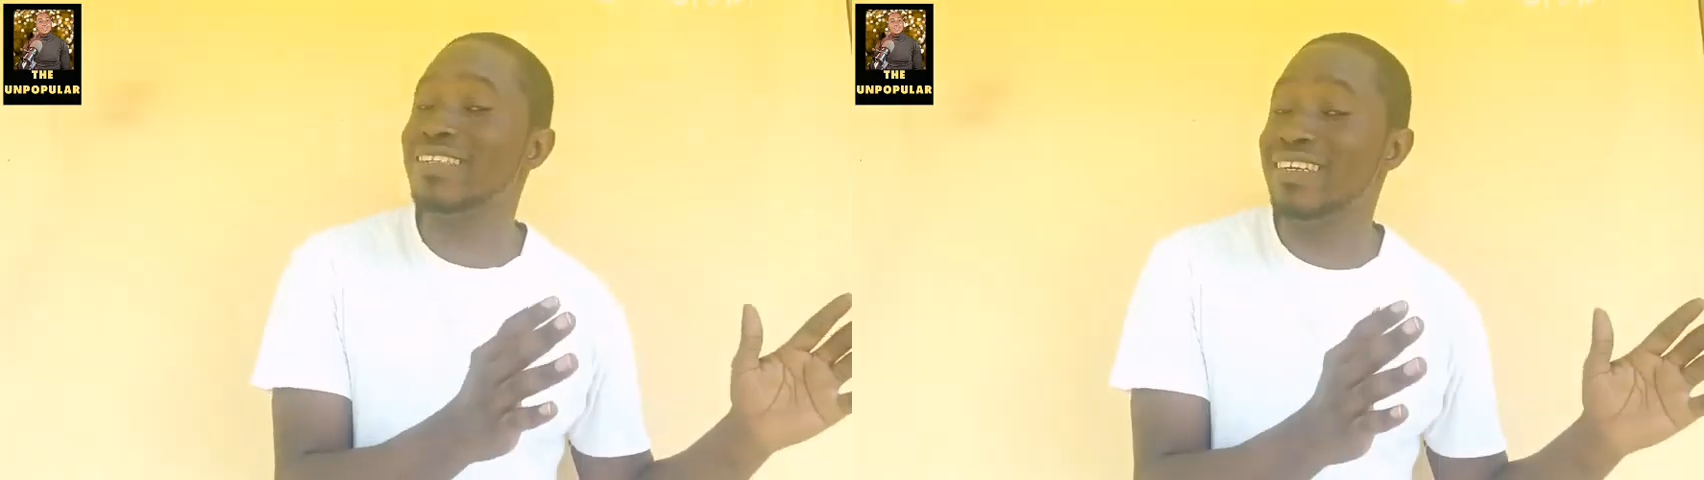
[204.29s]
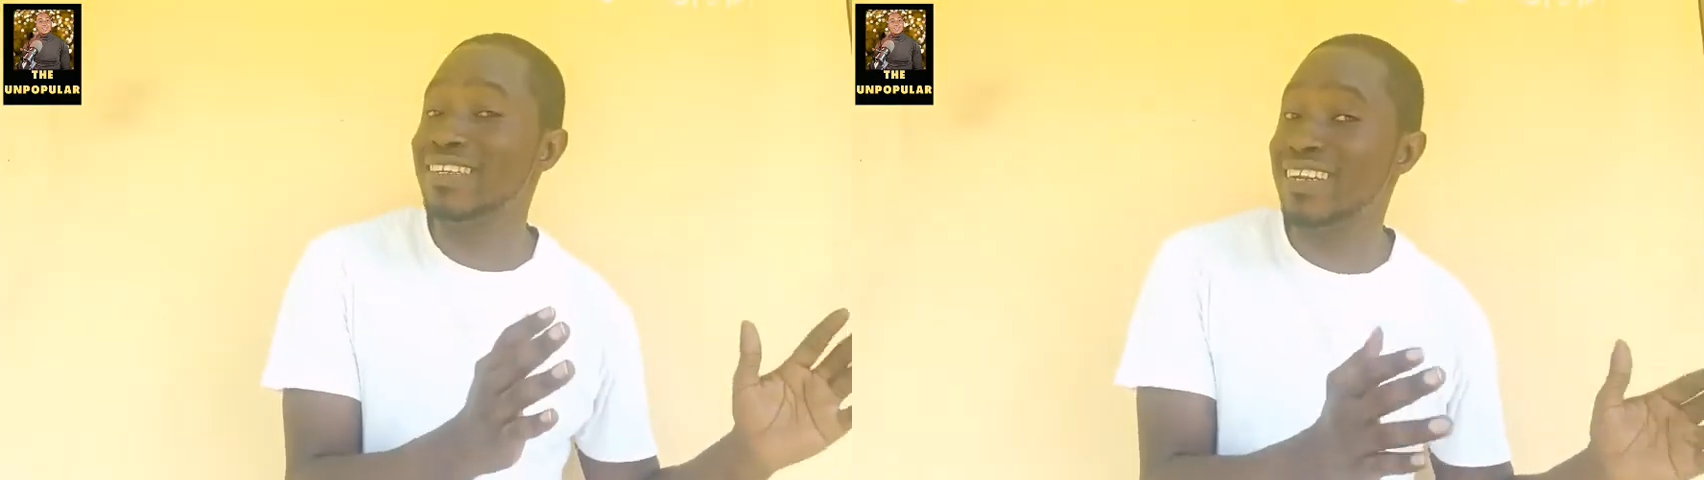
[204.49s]

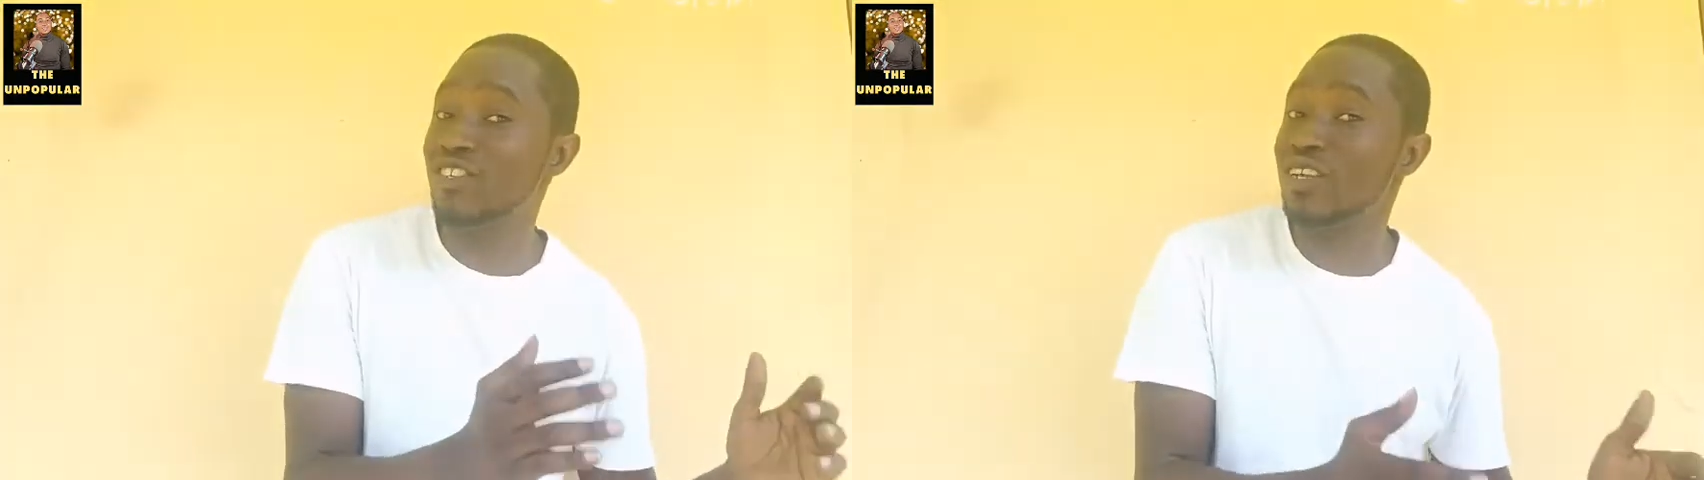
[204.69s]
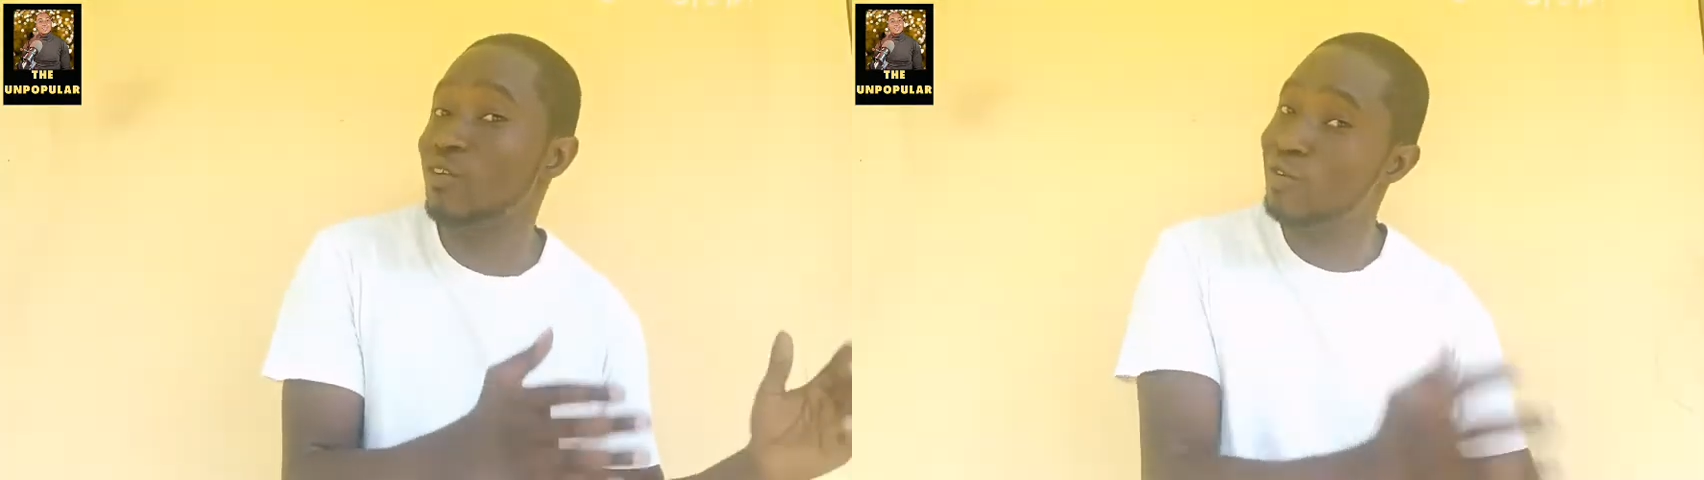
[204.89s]

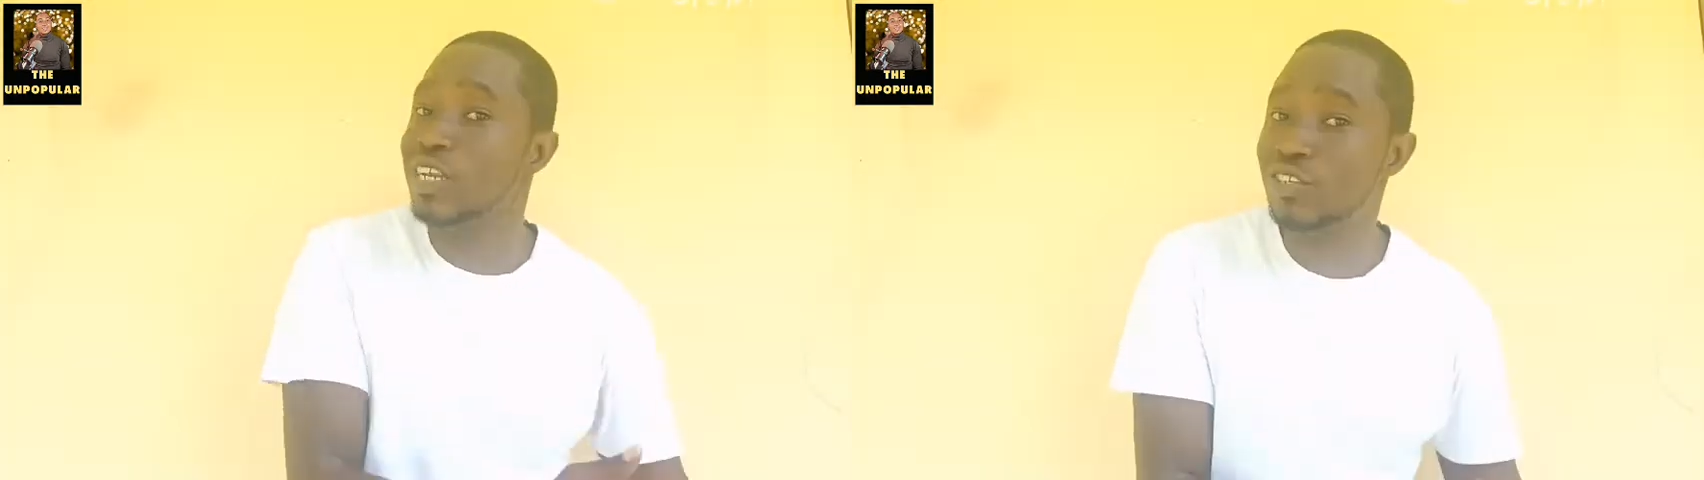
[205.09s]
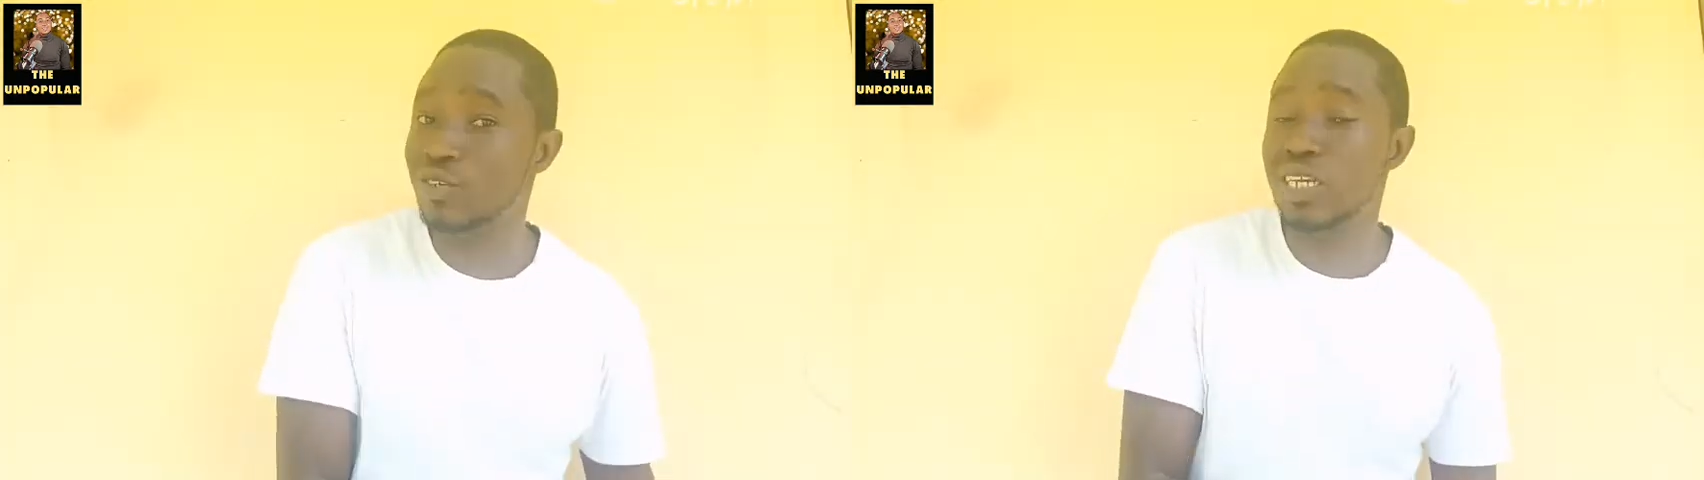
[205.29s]
international
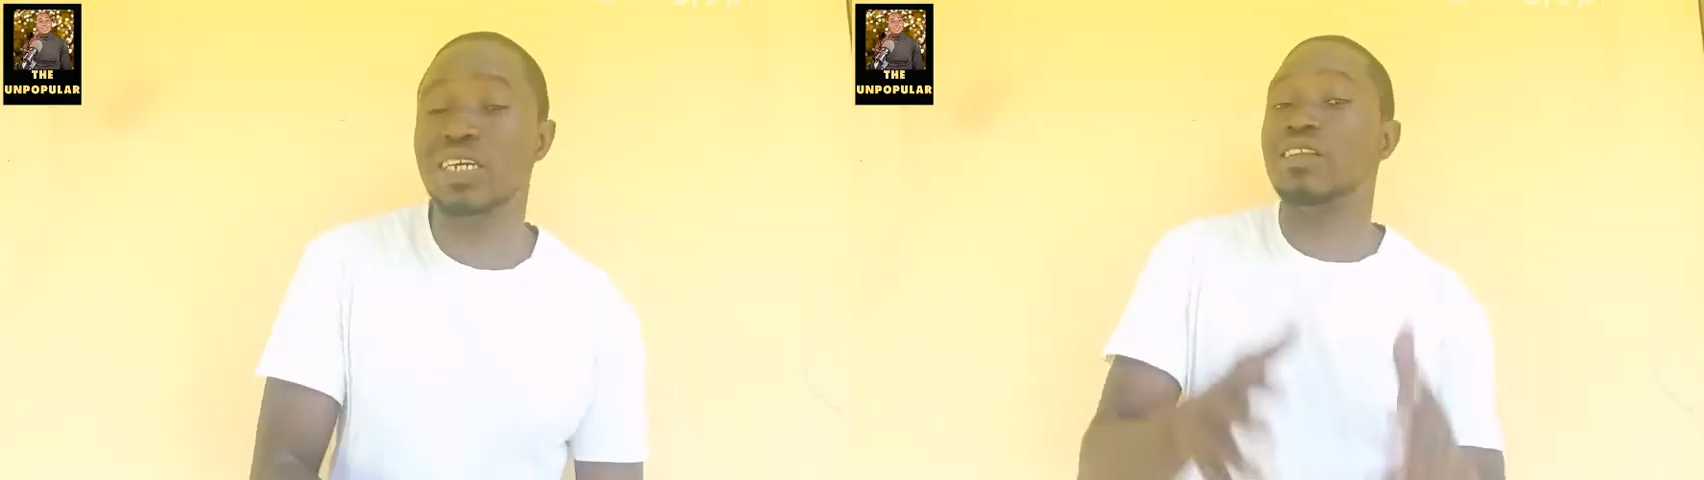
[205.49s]
connection in the